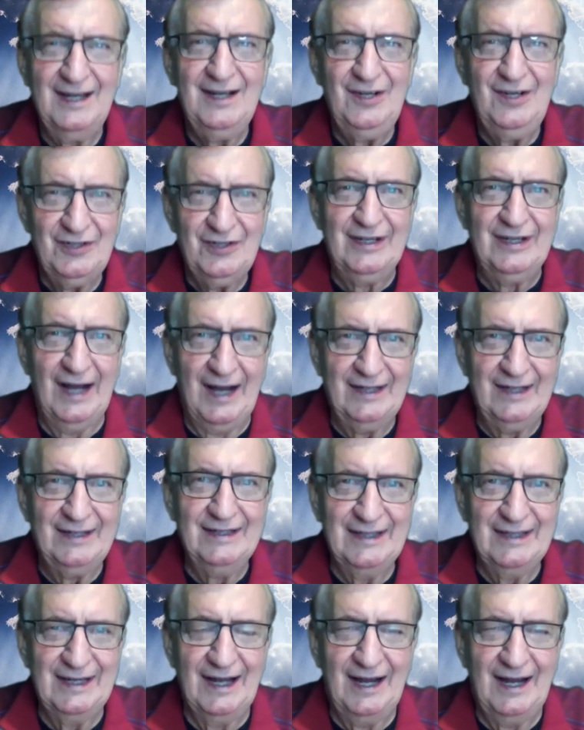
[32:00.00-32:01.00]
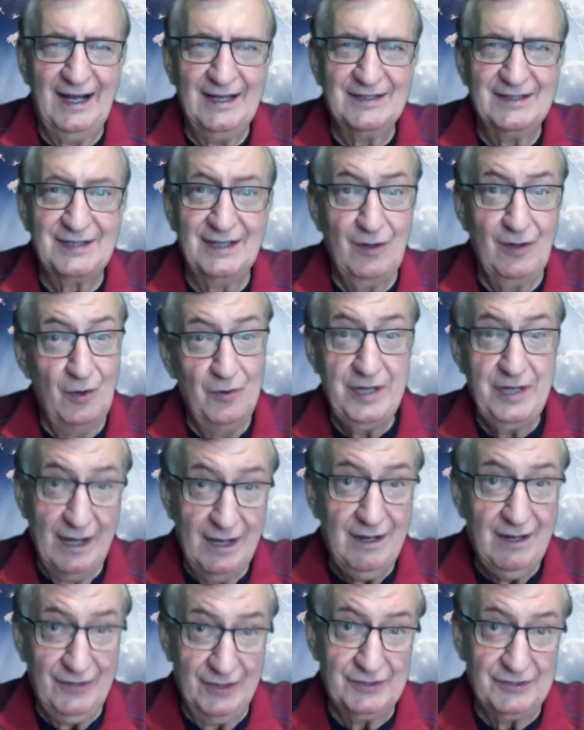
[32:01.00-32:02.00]
Can I look God in the eye and say, oh
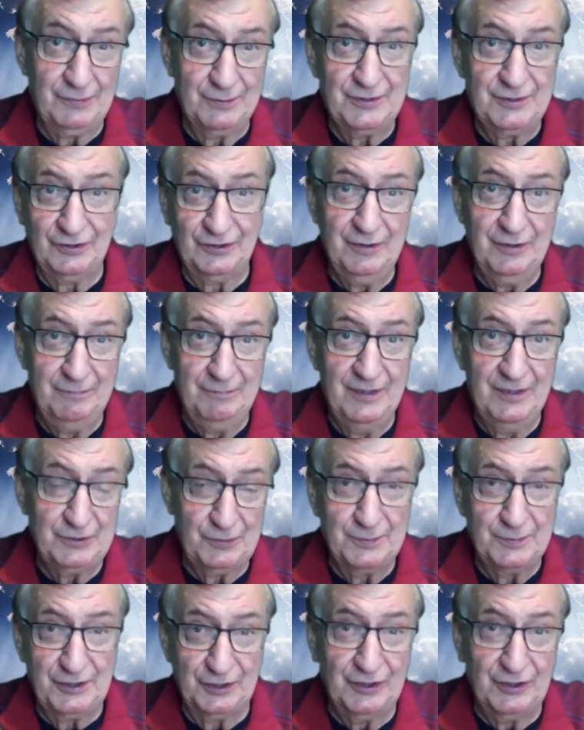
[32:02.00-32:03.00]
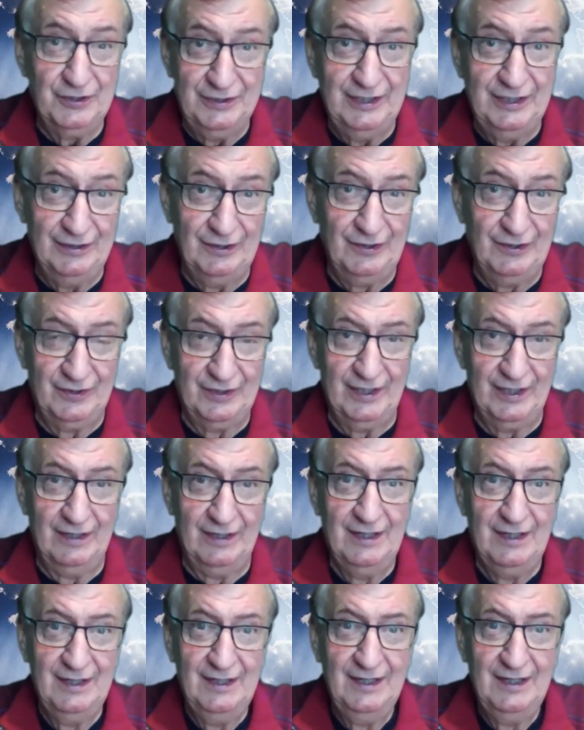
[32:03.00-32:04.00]
yeah, this was a good deal, Lord.
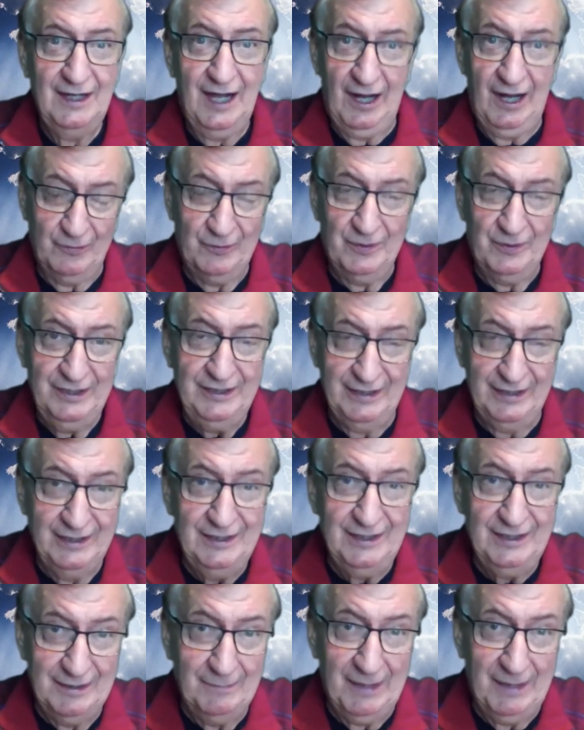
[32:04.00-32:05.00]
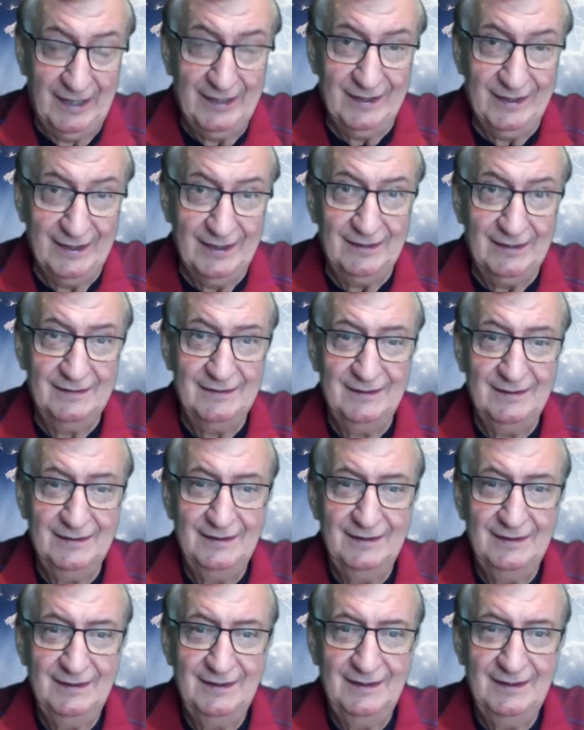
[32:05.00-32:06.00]
I really needed to buy that.
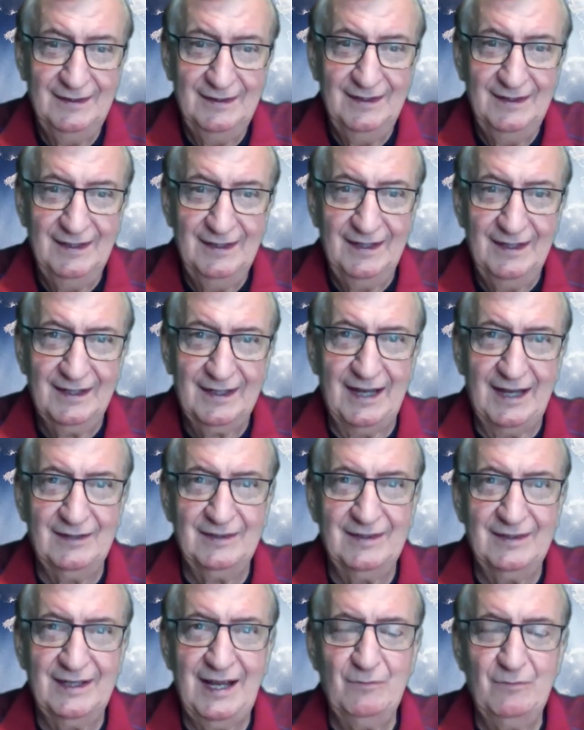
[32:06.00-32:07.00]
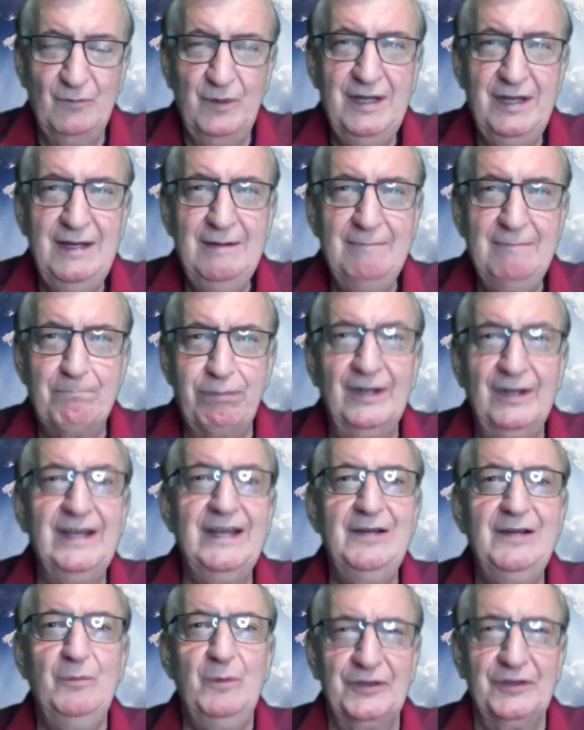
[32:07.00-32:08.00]
Can we
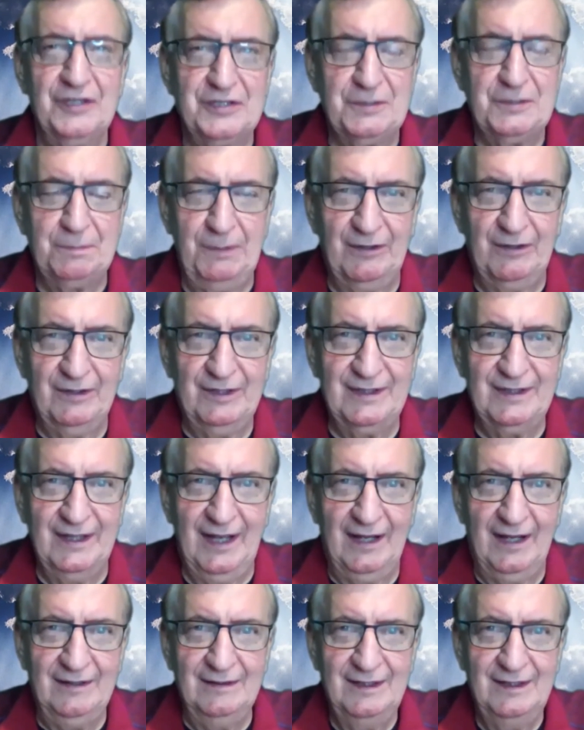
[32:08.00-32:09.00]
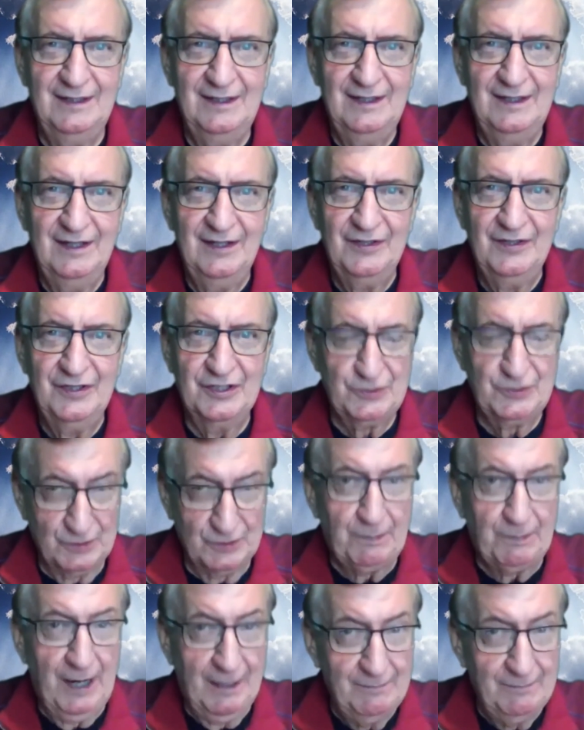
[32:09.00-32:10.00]
plead with the Spirit that this
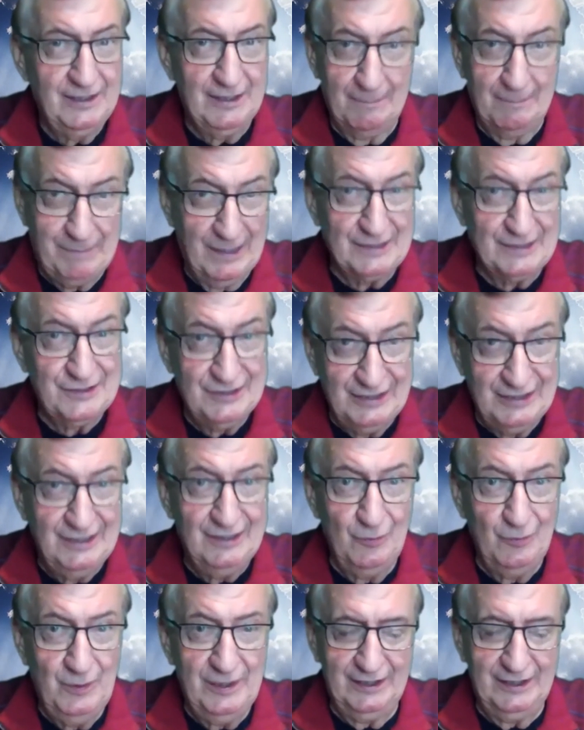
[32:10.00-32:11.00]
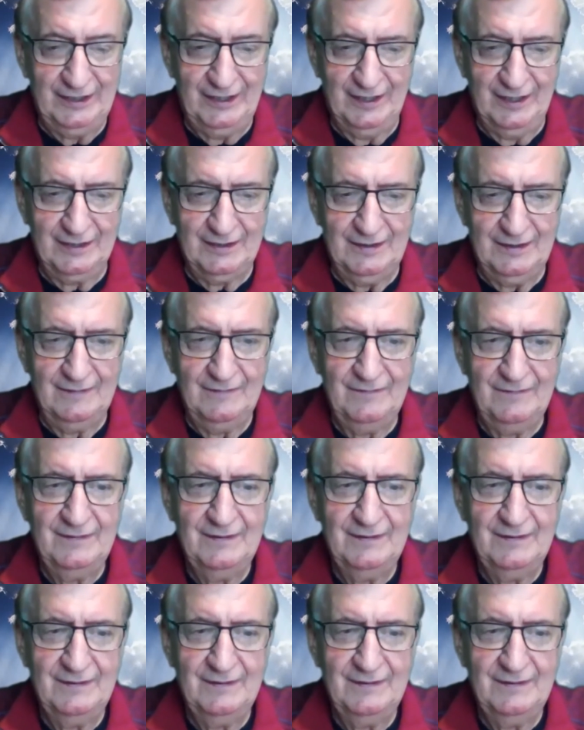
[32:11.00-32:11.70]
was probably the best deal we could get?